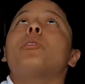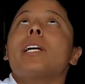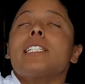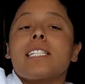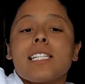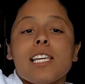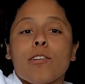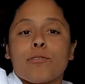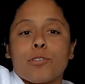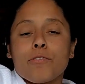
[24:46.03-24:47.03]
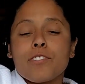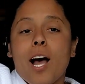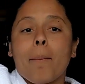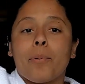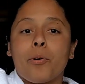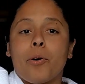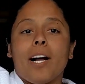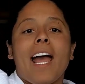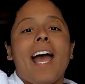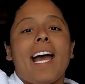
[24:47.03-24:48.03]
you can see the rooftop
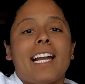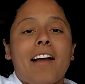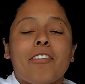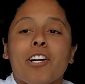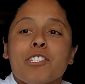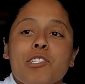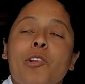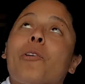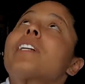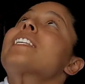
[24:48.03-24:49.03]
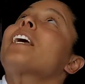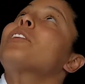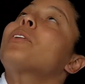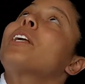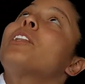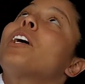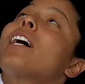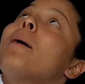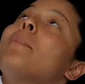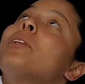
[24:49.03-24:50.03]
pool, and I've heard stories that you can
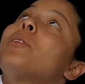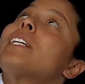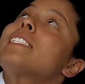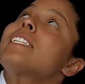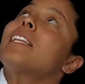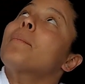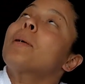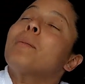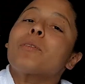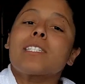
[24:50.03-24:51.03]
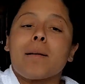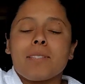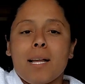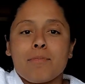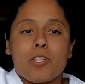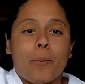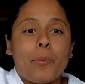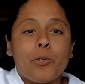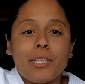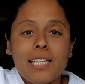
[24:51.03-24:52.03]
look up and you can see the people. Sometimes they're
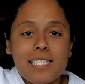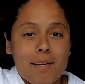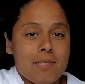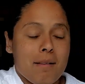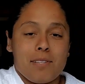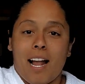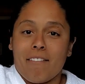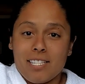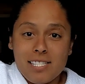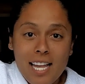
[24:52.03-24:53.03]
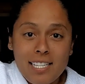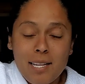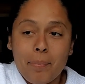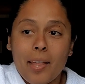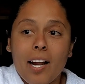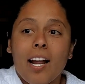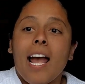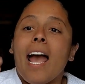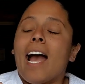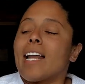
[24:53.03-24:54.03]
mooning, sometimes they're having sex up there.
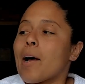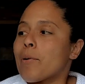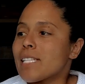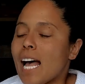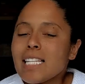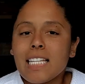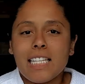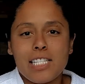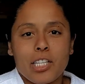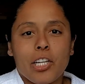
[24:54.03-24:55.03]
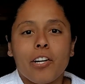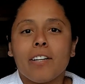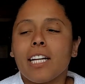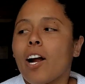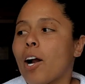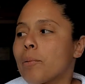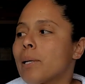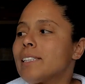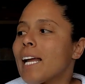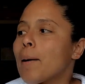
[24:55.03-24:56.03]
And I was asking the security guard
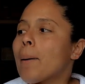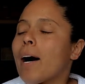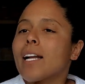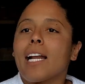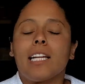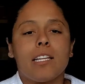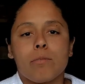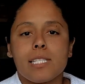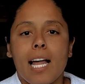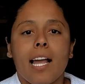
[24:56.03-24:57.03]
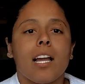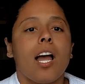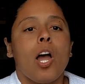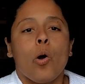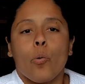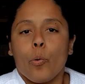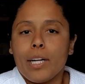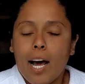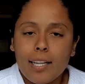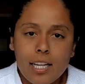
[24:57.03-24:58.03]
one day about it, and he was like, we're
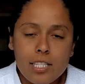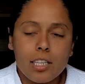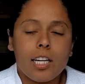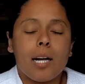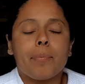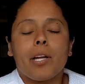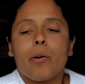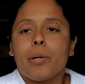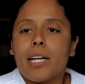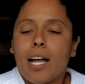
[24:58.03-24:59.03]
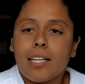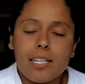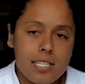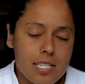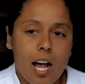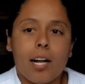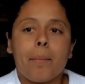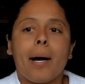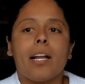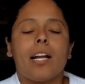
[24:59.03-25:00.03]
not allowed to look up there, we're not allowed to talk
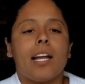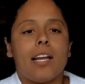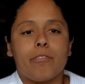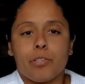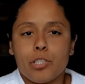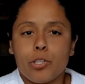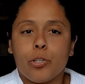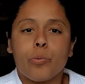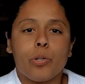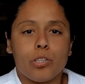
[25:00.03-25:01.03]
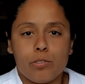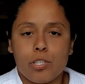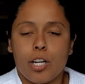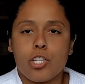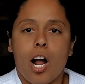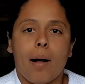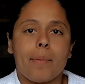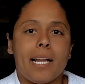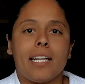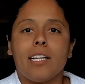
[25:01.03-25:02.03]
about it. If we do, we'll lose our job.
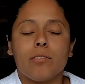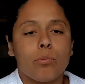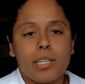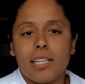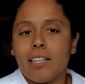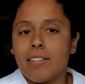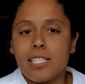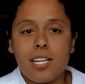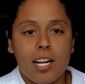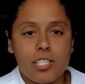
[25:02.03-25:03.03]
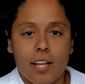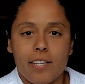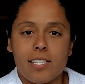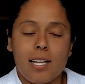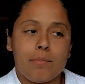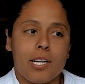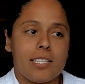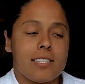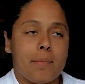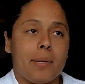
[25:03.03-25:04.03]
And he wouldn't even touch on the subject